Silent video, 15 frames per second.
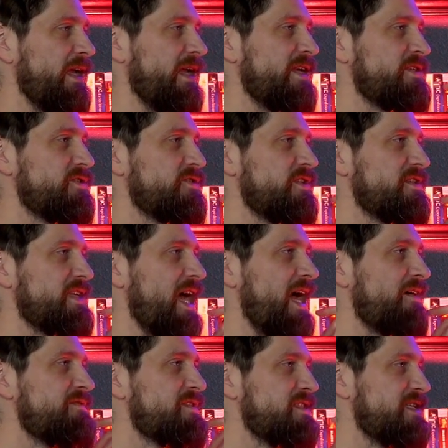It's just,
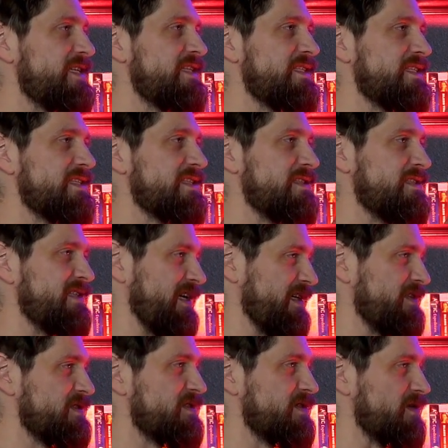I've seen this
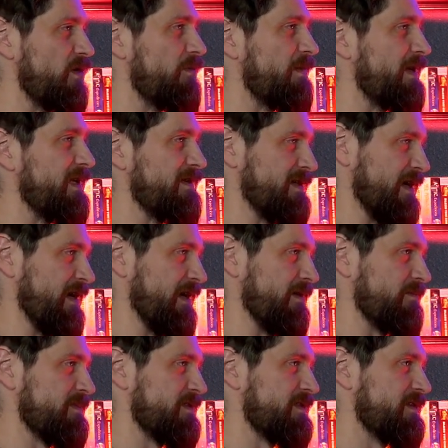done so many
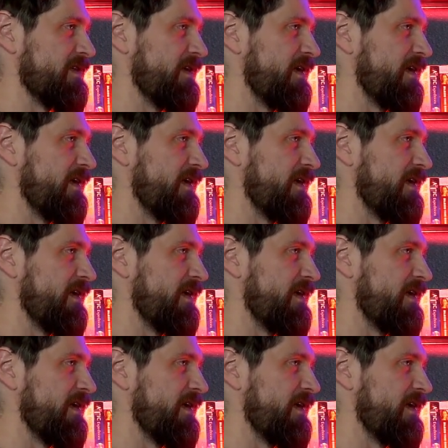times.